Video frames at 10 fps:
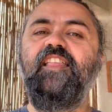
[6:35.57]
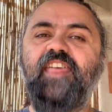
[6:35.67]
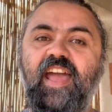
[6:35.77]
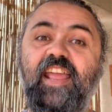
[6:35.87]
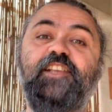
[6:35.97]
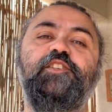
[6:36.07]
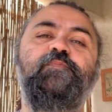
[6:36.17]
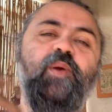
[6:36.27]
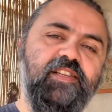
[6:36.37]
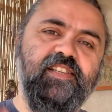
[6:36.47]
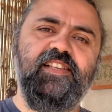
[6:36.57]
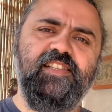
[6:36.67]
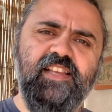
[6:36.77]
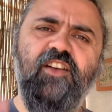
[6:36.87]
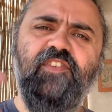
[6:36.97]
that expresses
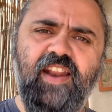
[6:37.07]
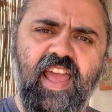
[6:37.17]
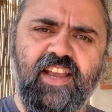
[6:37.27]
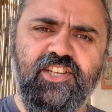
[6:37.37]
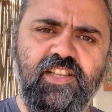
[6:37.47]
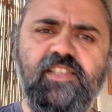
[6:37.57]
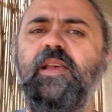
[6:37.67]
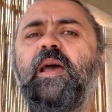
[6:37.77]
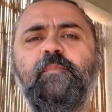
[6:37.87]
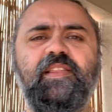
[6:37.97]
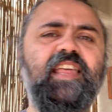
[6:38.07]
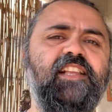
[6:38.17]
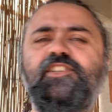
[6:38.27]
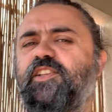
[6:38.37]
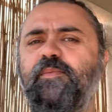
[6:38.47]
itself in actions, but
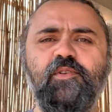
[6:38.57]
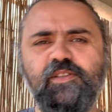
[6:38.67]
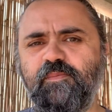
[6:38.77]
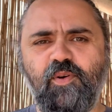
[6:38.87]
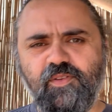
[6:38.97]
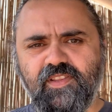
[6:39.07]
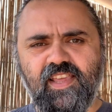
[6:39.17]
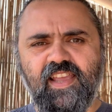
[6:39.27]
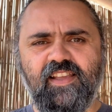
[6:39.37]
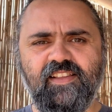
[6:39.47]
that's not the most important thing.